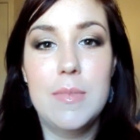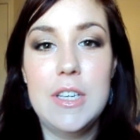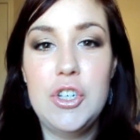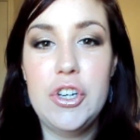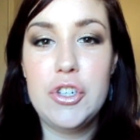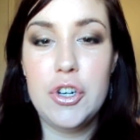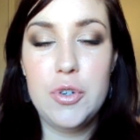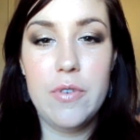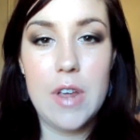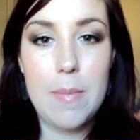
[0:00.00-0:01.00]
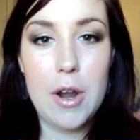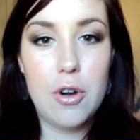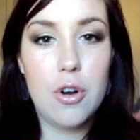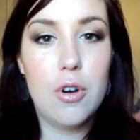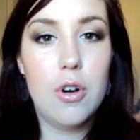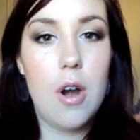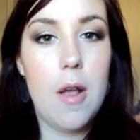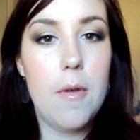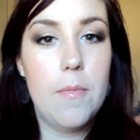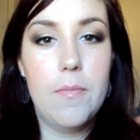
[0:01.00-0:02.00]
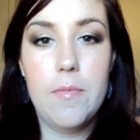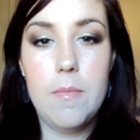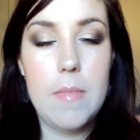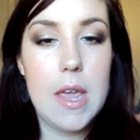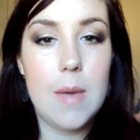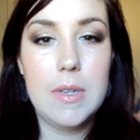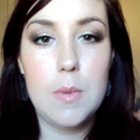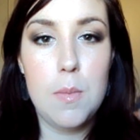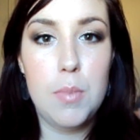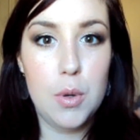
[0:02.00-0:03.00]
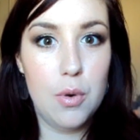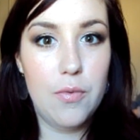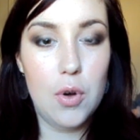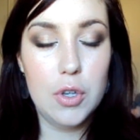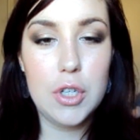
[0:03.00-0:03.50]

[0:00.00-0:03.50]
Since she's turned to a vampire, her makeup has been beautiful.